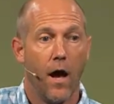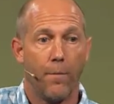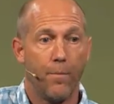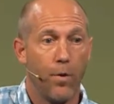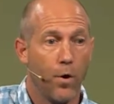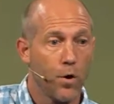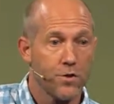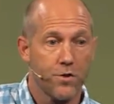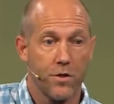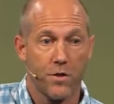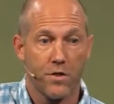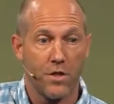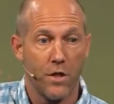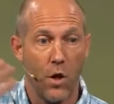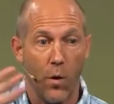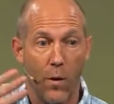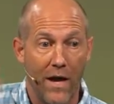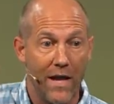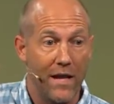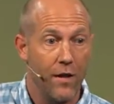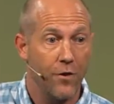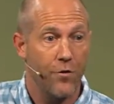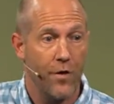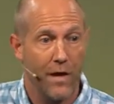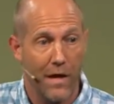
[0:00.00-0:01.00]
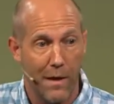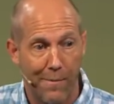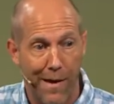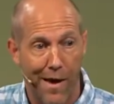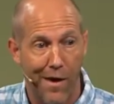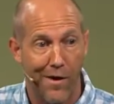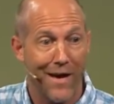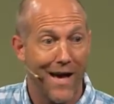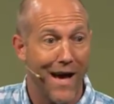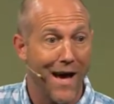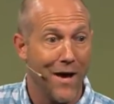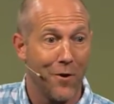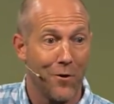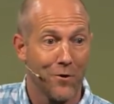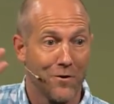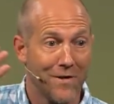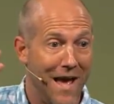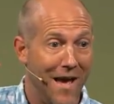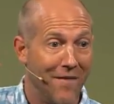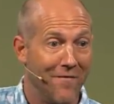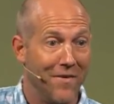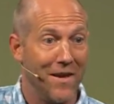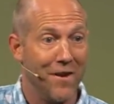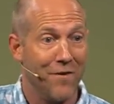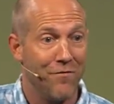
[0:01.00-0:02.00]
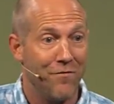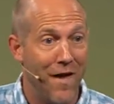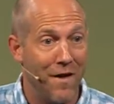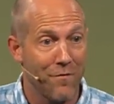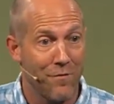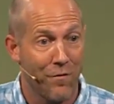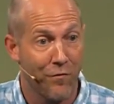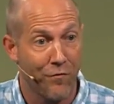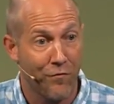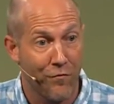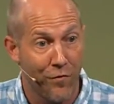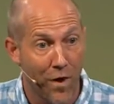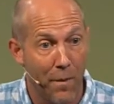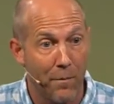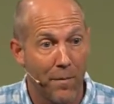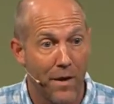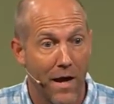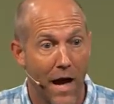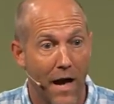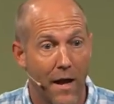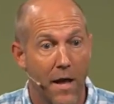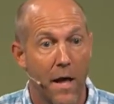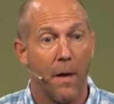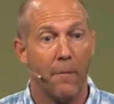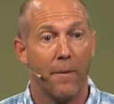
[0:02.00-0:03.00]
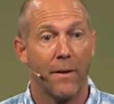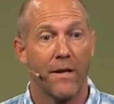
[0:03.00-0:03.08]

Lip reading: person to know anything about God or to have any favor from God,